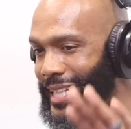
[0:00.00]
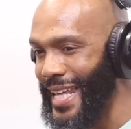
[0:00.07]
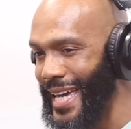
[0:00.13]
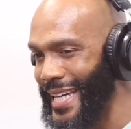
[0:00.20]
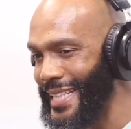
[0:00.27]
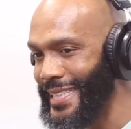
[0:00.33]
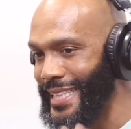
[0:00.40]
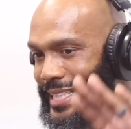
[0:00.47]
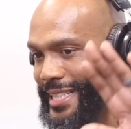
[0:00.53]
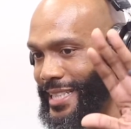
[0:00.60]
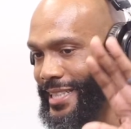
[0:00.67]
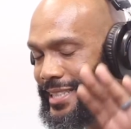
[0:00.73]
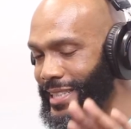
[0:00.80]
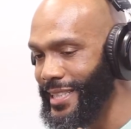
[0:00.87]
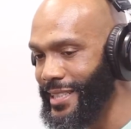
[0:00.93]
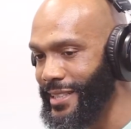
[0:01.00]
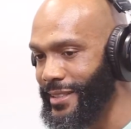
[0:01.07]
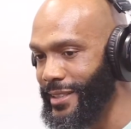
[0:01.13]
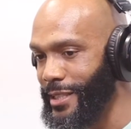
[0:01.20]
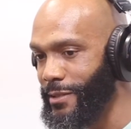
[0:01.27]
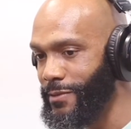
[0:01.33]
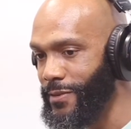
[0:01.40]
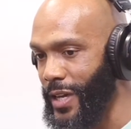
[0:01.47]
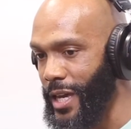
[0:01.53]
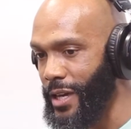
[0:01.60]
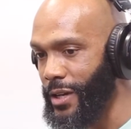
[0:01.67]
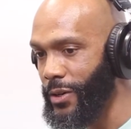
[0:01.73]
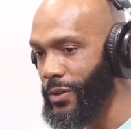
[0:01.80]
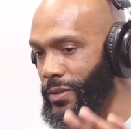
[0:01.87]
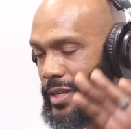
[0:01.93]
of like the
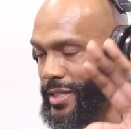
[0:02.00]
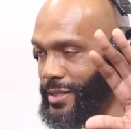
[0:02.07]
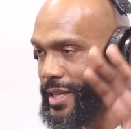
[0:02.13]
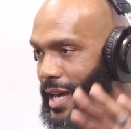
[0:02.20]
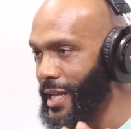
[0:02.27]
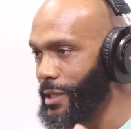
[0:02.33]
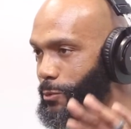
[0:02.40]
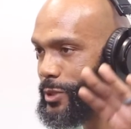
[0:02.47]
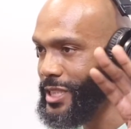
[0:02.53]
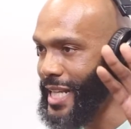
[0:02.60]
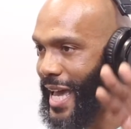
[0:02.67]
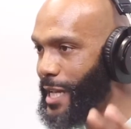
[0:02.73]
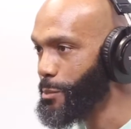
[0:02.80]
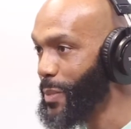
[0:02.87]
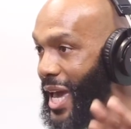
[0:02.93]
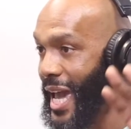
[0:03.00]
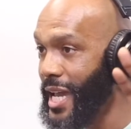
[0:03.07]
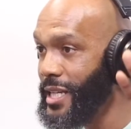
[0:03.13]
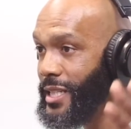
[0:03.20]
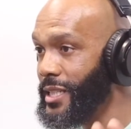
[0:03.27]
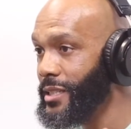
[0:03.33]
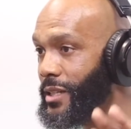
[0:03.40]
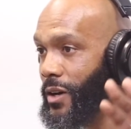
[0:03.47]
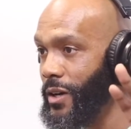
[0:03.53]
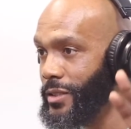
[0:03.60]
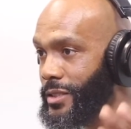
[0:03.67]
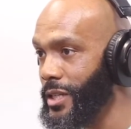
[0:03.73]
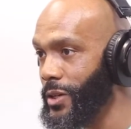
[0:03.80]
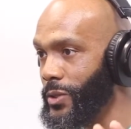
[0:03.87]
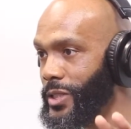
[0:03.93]
veil that's kind of was like painted
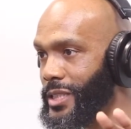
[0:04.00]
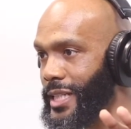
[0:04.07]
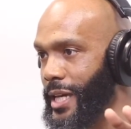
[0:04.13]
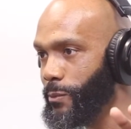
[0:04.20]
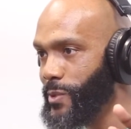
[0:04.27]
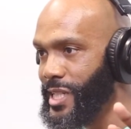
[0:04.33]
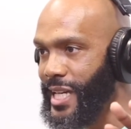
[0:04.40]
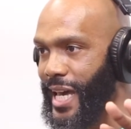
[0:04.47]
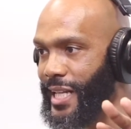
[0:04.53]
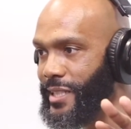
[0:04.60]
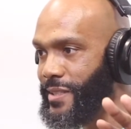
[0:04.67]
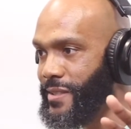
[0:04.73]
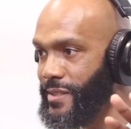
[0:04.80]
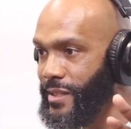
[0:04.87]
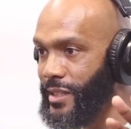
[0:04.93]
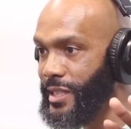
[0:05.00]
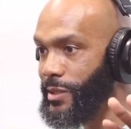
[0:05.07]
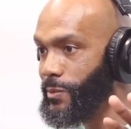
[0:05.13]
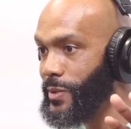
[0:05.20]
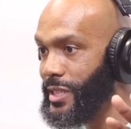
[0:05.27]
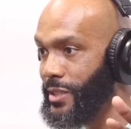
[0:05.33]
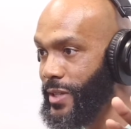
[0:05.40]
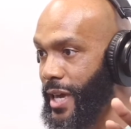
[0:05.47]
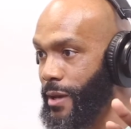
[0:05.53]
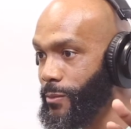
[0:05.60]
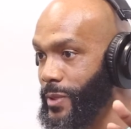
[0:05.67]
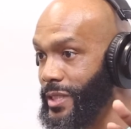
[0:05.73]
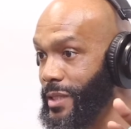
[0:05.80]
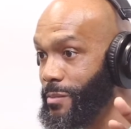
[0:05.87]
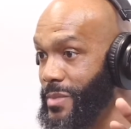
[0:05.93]
on yoga, and we kind of stuck it with that
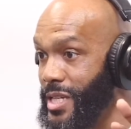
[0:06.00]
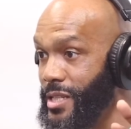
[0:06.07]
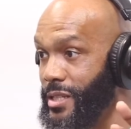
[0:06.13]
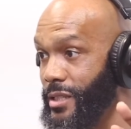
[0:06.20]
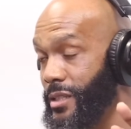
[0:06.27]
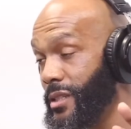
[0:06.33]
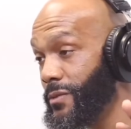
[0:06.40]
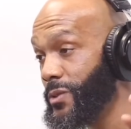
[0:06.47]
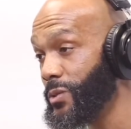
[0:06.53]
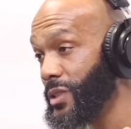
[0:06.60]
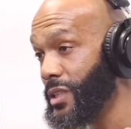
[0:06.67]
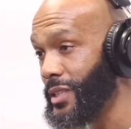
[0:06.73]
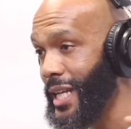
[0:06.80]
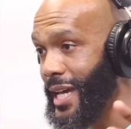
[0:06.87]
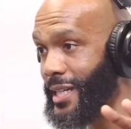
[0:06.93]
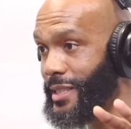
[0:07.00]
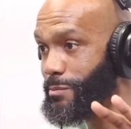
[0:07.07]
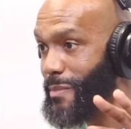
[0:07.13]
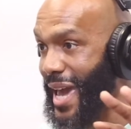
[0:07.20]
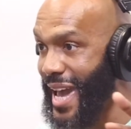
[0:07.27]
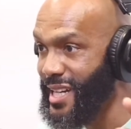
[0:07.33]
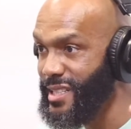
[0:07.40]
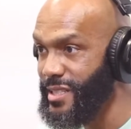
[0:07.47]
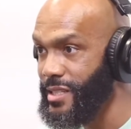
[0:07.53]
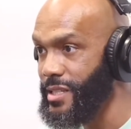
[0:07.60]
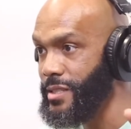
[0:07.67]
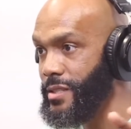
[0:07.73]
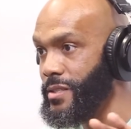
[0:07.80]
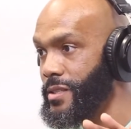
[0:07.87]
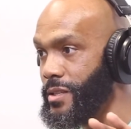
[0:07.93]
with the media. If you look like at
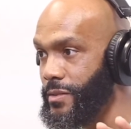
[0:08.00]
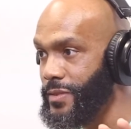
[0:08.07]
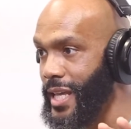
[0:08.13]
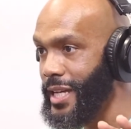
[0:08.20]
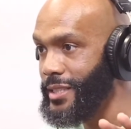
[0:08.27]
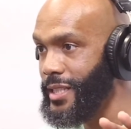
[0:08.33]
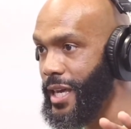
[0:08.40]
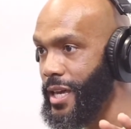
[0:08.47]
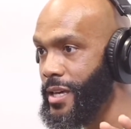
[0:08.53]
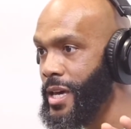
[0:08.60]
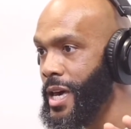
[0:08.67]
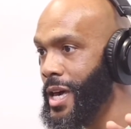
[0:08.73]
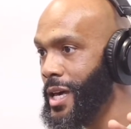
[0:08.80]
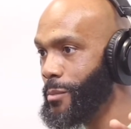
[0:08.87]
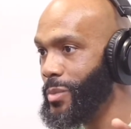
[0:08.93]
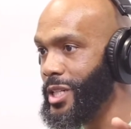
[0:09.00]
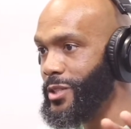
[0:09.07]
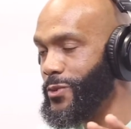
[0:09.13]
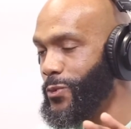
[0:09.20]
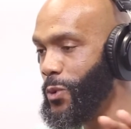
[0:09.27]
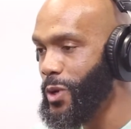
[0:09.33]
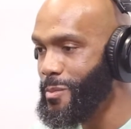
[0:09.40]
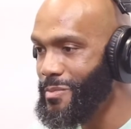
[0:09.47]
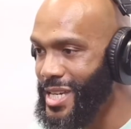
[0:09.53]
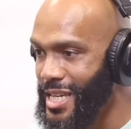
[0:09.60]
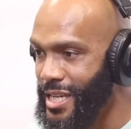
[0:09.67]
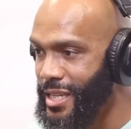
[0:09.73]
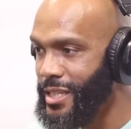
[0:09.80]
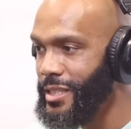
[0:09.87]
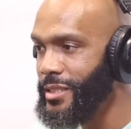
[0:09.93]
magazines and stuff like that, but it's for
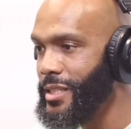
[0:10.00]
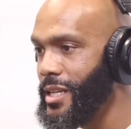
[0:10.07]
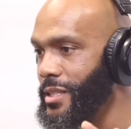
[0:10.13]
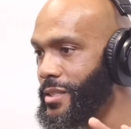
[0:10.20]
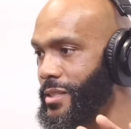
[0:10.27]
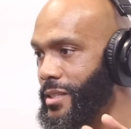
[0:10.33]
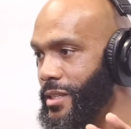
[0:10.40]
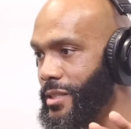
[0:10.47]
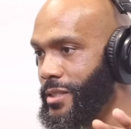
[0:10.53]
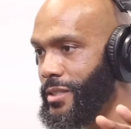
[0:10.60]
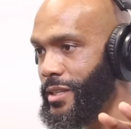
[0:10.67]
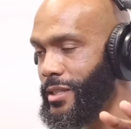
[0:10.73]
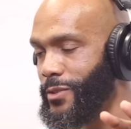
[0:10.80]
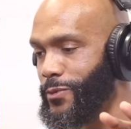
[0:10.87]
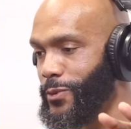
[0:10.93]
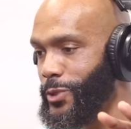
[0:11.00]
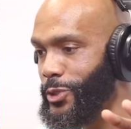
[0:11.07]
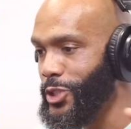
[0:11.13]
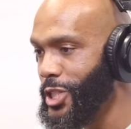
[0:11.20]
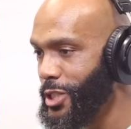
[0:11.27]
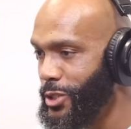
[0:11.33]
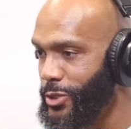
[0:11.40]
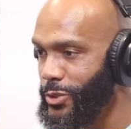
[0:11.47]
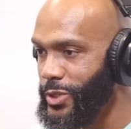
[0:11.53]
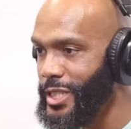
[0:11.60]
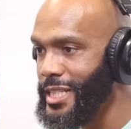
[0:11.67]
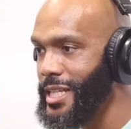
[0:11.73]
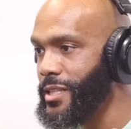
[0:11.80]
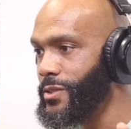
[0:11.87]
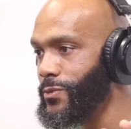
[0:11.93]
men, it's for
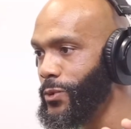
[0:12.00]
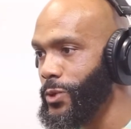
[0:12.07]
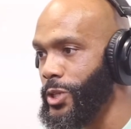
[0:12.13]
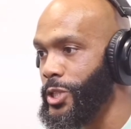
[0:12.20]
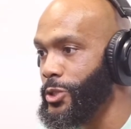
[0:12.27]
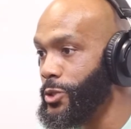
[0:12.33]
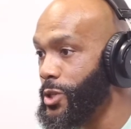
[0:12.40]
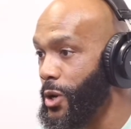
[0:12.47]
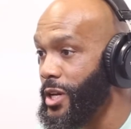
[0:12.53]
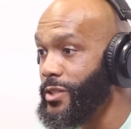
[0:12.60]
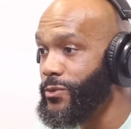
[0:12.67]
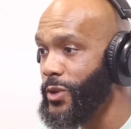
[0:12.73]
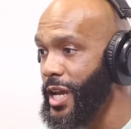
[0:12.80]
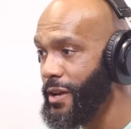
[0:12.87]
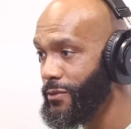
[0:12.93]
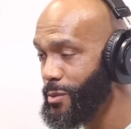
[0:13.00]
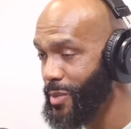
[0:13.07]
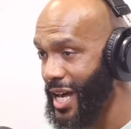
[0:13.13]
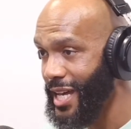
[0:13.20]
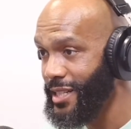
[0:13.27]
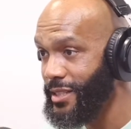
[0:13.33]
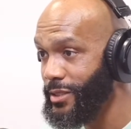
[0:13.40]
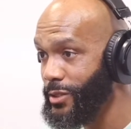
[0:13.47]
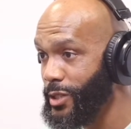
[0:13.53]
children, it's for it's for everybody.